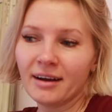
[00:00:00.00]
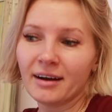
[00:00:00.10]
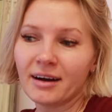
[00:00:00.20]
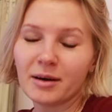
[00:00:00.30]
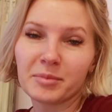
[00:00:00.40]

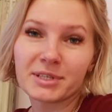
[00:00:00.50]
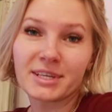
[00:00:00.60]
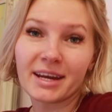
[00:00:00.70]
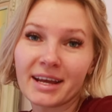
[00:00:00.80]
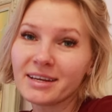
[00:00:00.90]
But
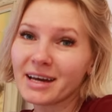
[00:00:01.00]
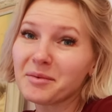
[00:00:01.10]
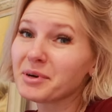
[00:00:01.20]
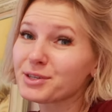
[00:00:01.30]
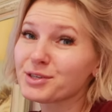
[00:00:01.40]
today, not
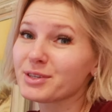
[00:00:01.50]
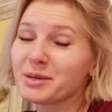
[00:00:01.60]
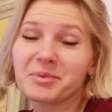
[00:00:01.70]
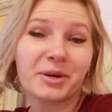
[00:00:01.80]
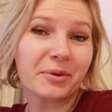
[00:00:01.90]
much is
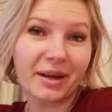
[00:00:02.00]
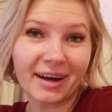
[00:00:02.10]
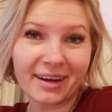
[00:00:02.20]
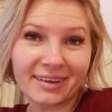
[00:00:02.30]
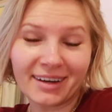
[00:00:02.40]
gonna be going
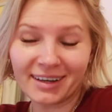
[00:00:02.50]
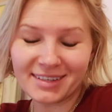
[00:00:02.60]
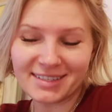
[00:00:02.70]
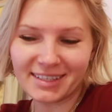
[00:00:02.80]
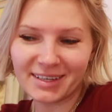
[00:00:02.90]
on,
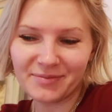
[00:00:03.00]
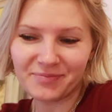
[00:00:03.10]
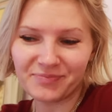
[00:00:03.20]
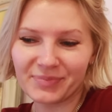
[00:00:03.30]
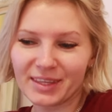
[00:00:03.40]
honestly.
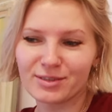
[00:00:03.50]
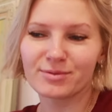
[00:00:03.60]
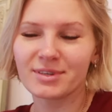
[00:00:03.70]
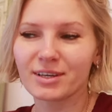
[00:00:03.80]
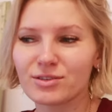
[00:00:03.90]
This
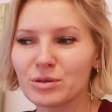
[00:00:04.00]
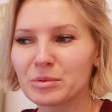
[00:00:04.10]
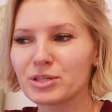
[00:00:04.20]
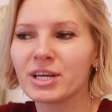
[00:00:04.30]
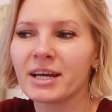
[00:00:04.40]
was like a
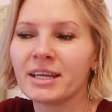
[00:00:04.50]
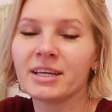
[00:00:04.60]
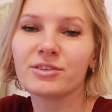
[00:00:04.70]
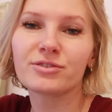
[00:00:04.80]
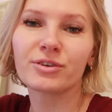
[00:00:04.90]
super chatty
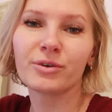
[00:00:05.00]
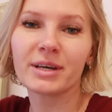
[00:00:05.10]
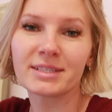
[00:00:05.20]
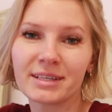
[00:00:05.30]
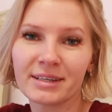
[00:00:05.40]
intro
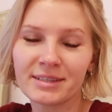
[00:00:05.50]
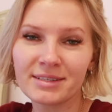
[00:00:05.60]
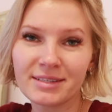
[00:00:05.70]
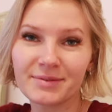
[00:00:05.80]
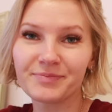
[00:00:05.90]
as it
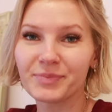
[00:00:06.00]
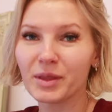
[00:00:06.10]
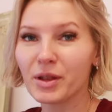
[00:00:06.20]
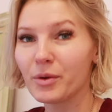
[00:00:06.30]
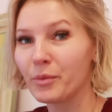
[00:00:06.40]
is.
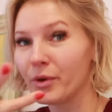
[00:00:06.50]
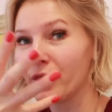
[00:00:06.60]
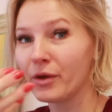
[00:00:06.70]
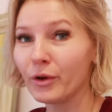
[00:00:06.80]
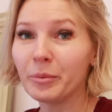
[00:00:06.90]
With
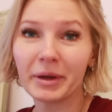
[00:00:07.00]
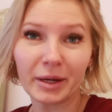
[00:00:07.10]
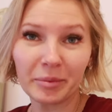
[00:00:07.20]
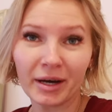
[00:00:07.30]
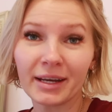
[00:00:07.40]
no
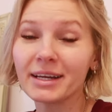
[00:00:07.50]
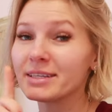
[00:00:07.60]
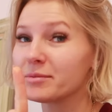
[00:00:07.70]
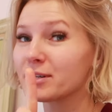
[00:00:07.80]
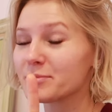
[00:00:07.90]
makeup on. I
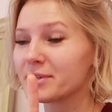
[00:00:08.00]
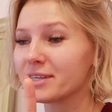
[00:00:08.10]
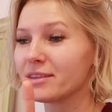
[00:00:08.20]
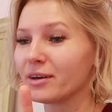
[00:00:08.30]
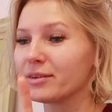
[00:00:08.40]
did brush my
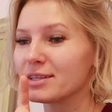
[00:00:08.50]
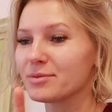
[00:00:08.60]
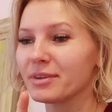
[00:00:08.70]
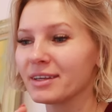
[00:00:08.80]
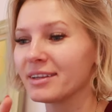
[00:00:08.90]
teeth though. That's
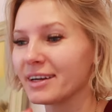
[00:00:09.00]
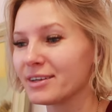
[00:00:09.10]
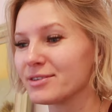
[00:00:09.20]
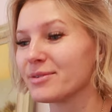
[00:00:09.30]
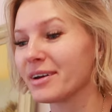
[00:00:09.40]
one thing that I
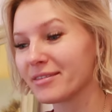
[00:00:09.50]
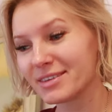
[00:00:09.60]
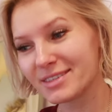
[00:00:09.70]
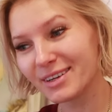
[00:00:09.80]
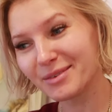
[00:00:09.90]
do every
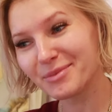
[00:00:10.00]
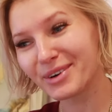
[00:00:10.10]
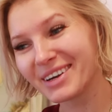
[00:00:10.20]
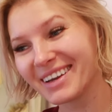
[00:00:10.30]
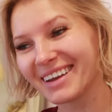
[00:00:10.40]
single
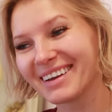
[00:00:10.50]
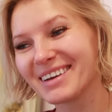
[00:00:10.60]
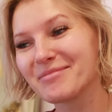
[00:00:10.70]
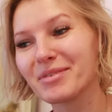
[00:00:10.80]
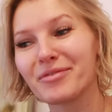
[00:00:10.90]
morning
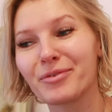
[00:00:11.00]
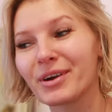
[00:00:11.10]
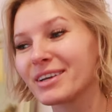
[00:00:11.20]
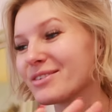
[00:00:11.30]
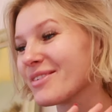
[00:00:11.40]
before
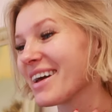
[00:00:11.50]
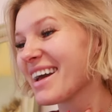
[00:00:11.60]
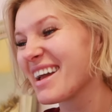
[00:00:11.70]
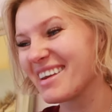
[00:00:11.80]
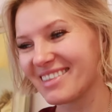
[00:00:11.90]
I do
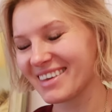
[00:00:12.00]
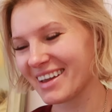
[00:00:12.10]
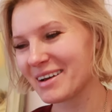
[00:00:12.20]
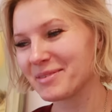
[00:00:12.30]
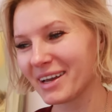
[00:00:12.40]
anything.
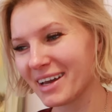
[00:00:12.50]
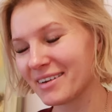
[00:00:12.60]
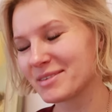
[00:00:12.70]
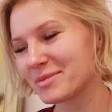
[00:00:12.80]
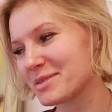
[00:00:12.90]
I'm like, I
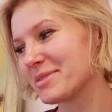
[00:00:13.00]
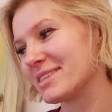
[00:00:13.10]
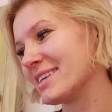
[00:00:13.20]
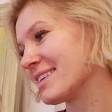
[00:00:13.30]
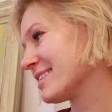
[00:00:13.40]
have to brush my
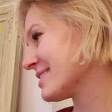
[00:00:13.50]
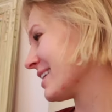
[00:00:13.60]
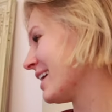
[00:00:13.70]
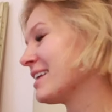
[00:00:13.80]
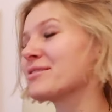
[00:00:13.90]
teeth because I
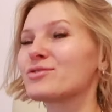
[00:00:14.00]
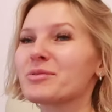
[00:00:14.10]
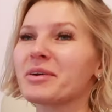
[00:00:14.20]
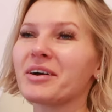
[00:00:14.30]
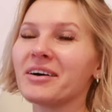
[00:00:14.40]
can't even drink
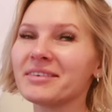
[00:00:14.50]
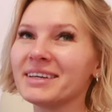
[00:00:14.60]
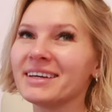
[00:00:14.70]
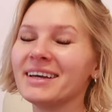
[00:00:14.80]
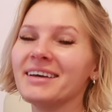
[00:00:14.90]
my
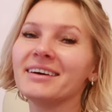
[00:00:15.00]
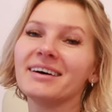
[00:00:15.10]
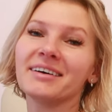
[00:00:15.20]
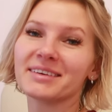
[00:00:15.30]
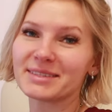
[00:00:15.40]
coffee
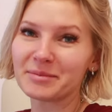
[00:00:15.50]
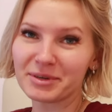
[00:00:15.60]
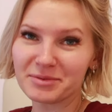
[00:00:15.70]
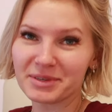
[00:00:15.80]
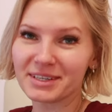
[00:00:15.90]
unless I
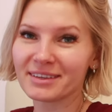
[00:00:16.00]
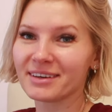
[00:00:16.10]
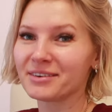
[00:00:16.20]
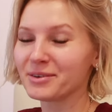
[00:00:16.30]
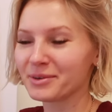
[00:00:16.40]
brush my teeth. I
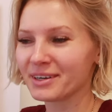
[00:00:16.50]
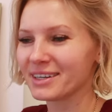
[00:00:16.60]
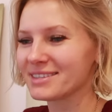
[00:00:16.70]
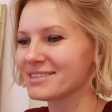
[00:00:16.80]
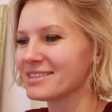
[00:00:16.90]
don't know what it
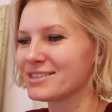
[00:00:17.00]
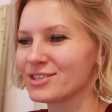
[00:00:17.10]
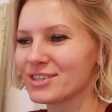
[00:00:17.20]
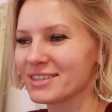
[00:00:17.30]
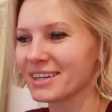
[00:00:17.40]
is. It's
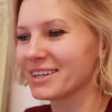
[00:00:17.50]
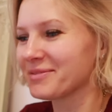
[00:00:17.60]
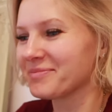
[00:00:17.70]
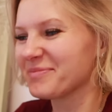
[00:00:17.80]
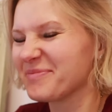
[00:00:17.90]
just like,
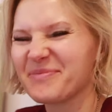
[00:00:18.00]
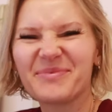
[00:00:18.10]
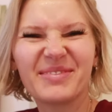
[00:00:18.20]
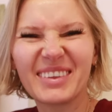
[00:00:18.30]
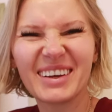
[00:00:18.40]

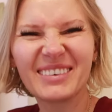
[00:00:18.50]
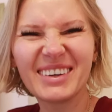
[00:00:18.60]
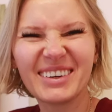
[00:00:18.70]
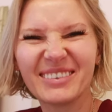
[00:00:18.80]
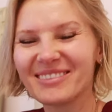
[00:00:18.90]
I don't know.